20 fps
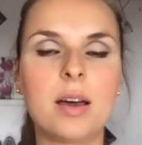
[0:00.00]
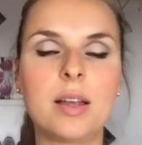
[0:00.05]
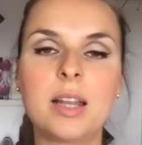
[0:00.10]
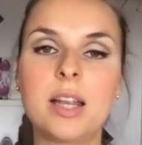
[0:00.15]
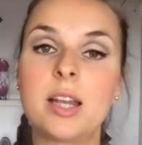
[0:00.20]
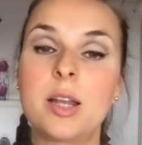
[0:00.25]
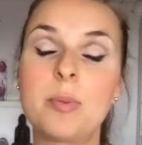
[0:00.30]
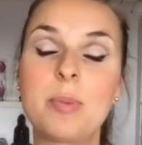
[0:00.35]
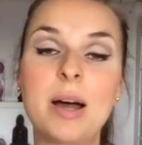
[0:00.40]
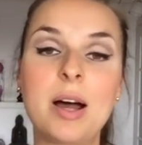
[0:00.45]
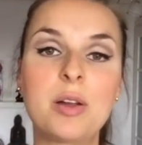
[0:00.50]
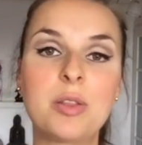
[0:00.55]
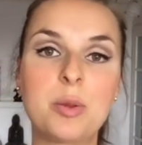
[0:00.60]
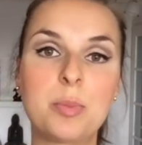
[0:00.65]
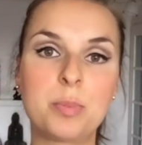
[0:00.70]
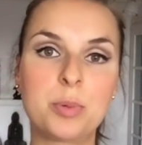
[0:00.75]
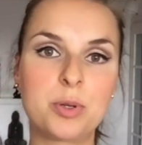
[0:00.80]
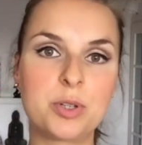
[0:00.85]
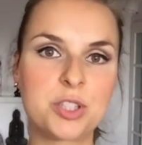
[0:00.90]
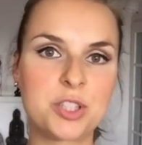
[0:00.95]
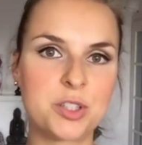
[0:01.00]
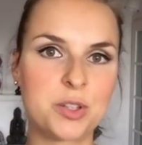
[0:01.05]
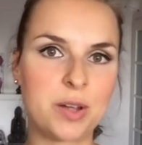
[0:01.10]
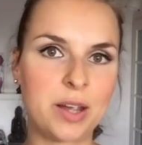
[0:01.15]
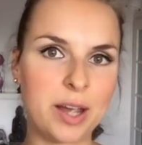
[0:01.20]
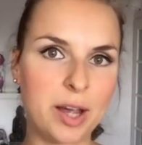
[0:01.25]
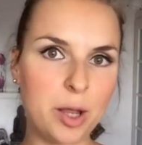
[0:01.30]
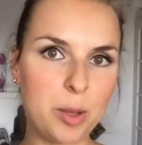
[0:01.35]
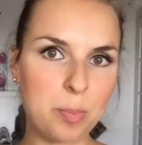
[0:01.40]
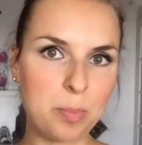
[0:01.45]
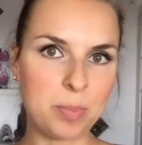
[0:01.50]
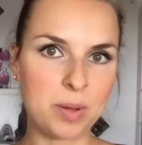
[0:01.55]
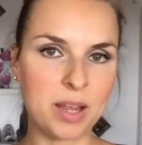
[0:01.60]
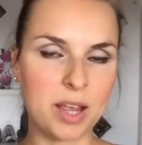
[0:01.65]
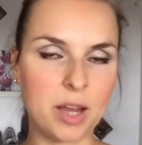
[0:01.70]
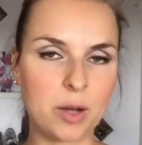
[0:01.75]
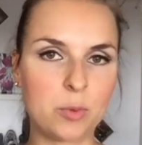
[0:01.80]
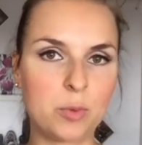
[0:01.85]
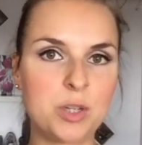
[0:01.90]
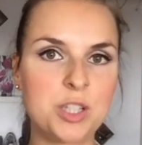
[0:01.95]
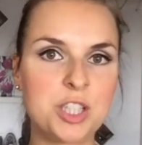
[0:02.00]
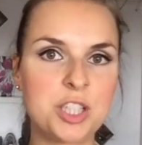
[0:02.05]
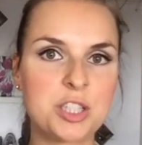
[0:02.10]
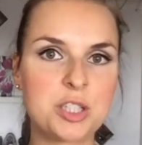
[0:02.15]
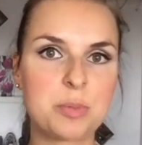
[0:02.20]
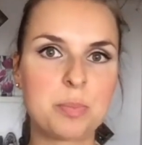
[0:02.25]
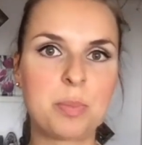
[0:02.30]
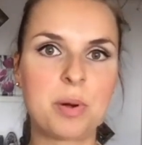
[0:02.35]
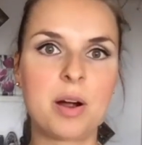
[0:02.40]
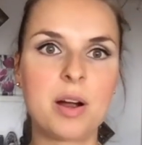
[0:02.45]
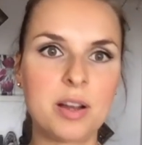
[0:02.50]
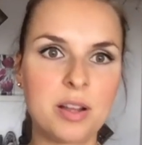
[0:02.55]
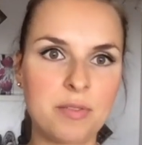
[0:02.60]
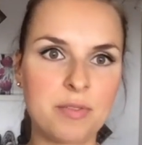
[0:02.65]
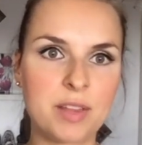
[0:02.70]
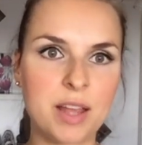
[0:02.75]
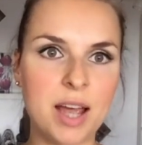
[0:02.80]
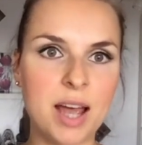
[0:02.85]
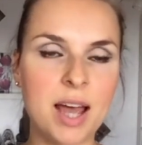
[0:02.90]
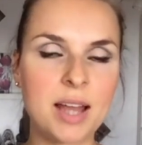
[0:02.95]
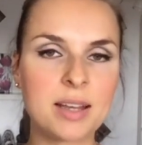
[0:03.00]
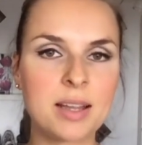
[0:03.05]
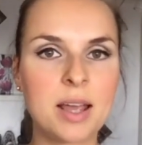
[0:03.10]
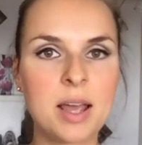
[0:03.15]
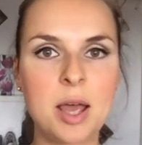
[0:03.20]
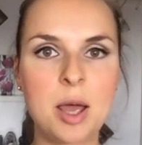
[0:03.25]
and about the personal health plan, which is a part of that,